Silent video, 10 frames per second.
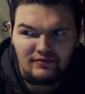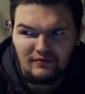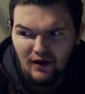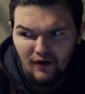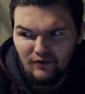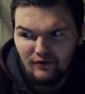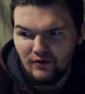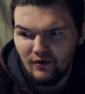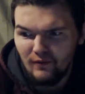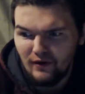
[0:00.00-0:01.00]
I don't know what you're
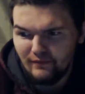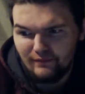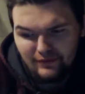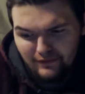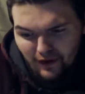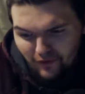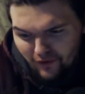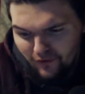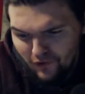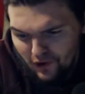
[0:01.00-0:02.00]
talking about. I
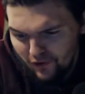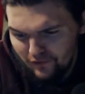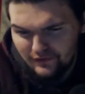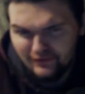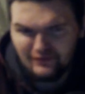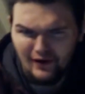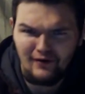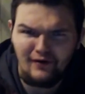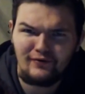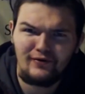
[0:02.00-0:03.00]
don't care. It's like
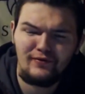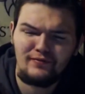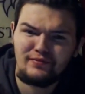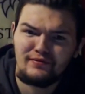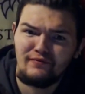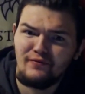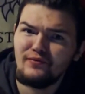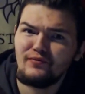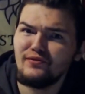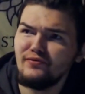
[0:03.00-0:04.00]
cartoons. What
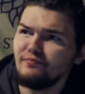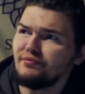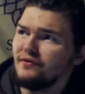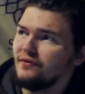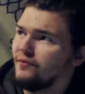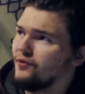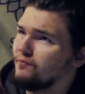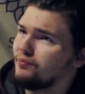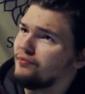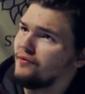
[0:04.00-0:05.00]
do
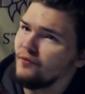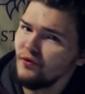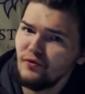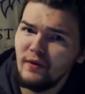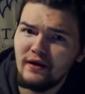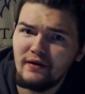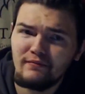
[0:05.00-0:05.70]
you mean?